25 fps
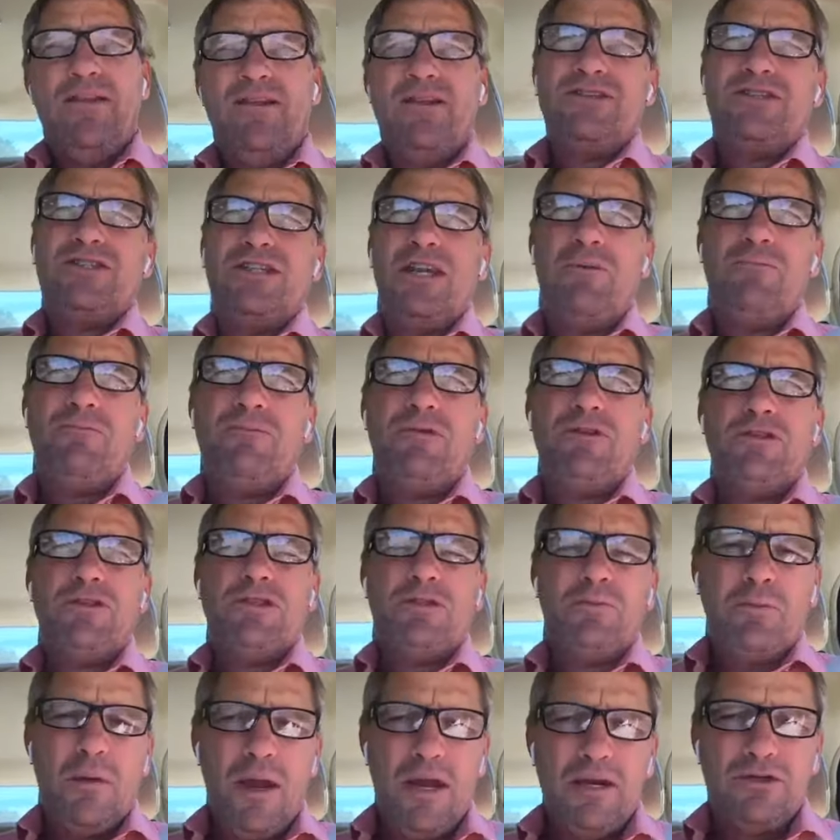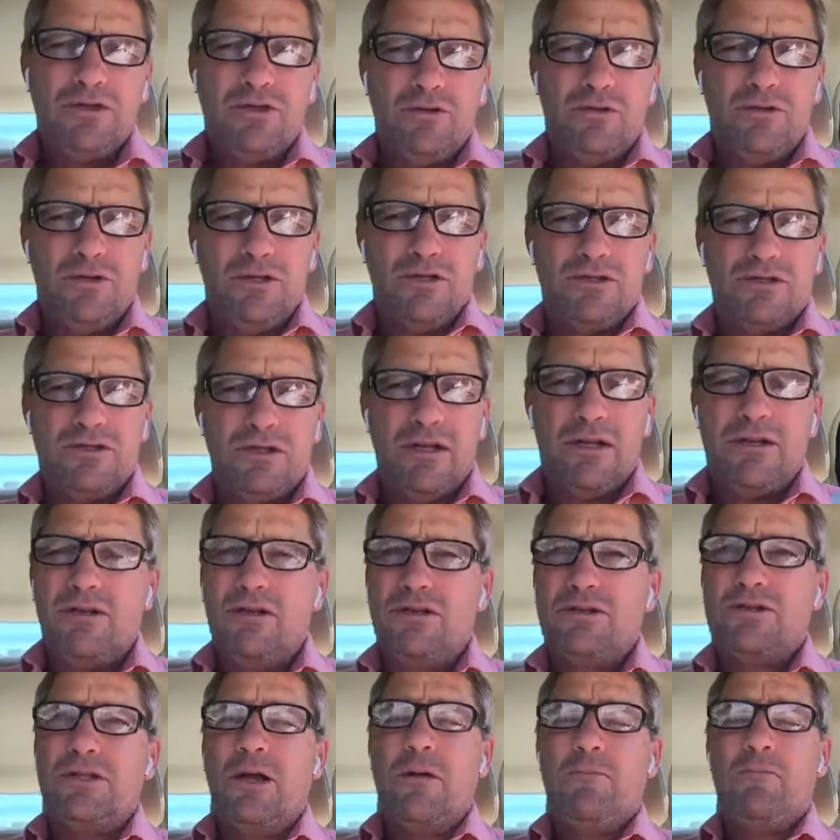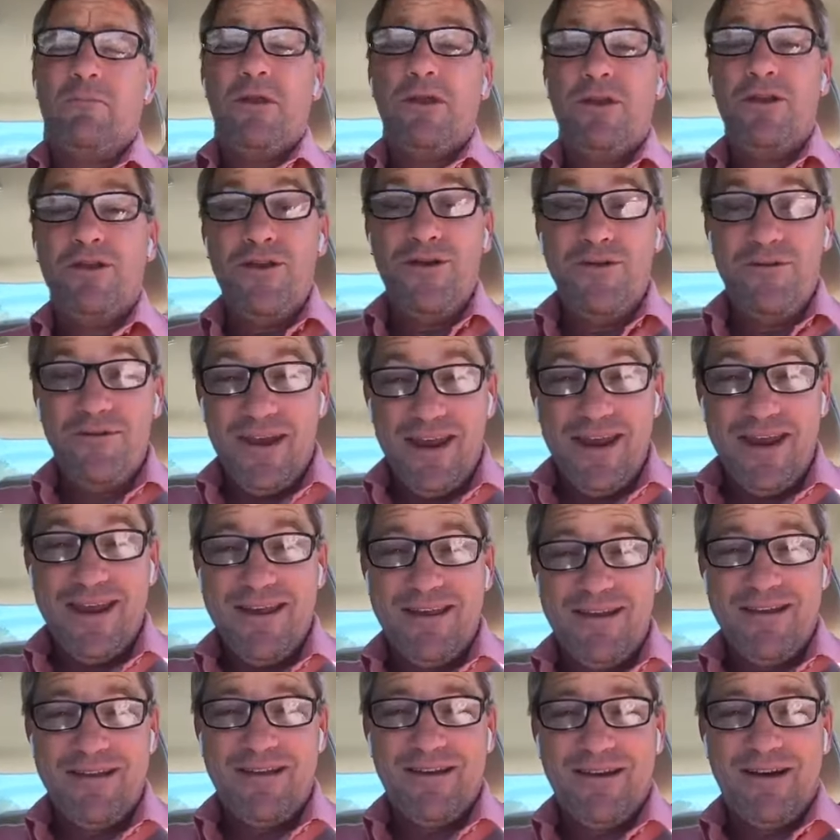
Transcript: There's something special, you see, there's something unique